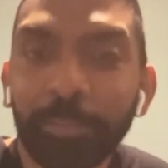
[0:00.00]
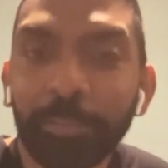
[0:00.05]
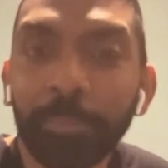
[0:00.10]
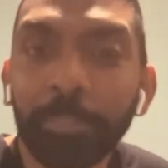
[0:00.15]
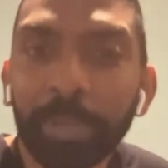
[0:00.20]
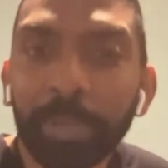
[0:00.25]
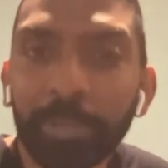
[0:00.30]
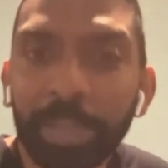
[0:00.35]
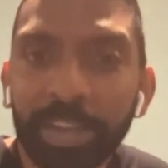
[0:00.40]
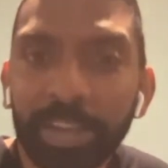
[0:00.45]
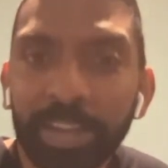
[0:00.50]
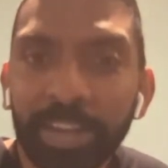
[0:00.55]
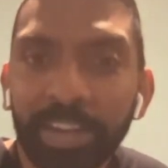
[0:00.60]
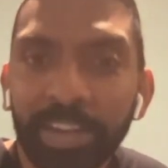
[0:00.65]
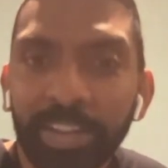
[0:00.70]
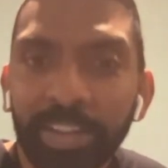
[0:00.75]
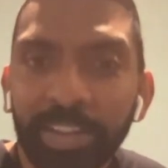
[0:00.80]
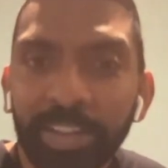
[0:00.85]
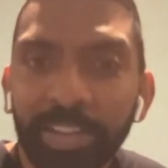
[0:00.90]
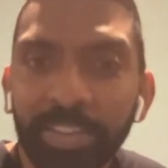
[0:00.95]
implemented
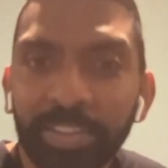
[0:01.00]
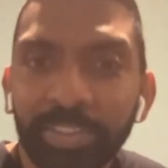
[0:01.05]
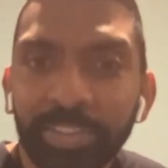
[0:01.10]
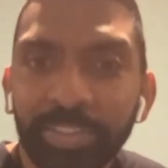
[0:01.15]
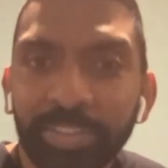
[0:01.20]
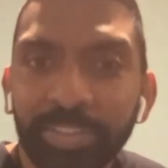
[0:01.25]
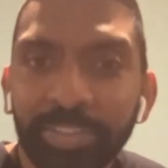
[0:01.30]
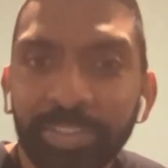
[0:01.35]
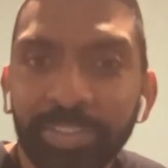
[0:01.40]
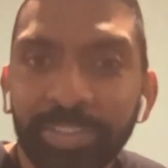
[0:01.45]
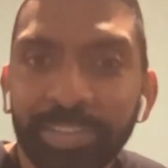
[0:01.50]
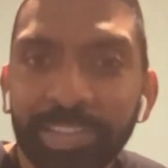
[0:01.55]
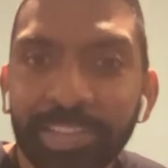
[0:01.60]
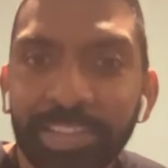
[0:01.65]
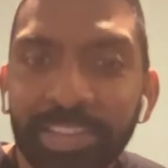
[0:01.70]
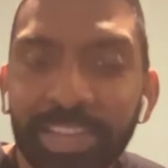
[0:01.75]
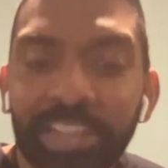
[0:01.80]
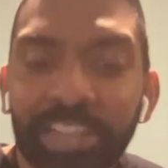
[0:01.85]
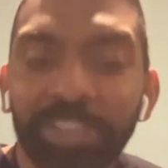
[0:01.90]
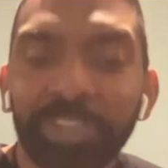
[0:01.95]
on us
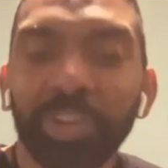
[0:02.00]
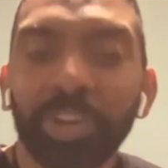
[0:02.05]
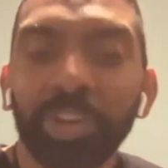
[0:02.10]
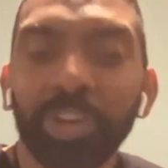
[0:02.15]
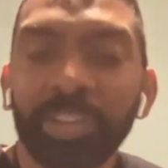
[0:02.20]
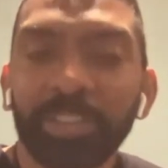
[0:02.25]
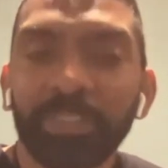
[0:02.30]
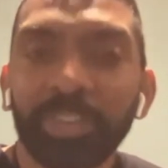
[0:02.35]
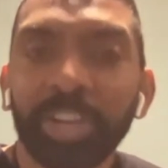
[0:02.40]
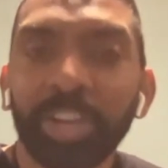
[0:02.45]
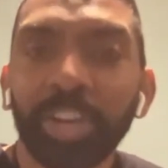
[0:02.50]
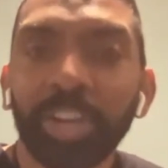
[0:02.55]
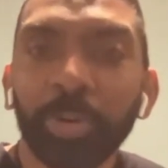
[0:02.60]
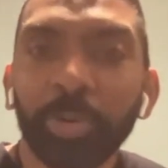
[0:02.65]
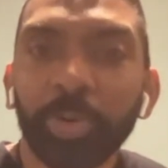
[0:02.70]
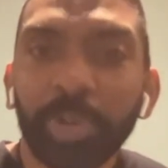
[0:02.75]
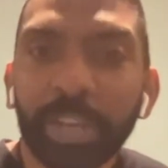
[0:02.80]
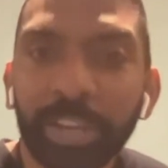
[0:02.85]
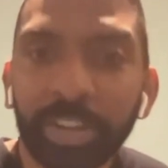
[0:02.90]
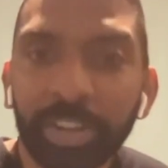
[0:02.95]
and start living our
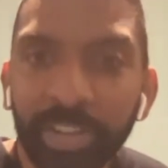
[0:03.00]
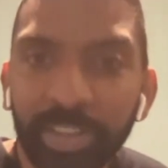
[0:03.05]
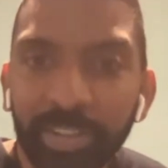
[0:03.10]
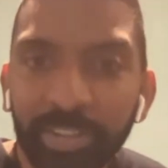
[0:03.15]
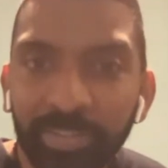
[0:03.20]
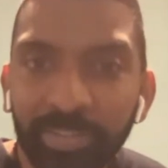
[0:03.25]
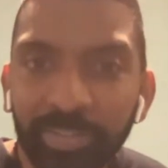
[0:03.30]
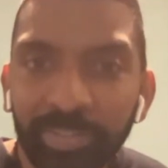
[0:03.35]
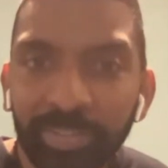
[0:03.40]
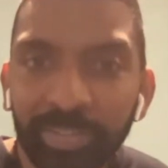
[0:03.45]
own narrative.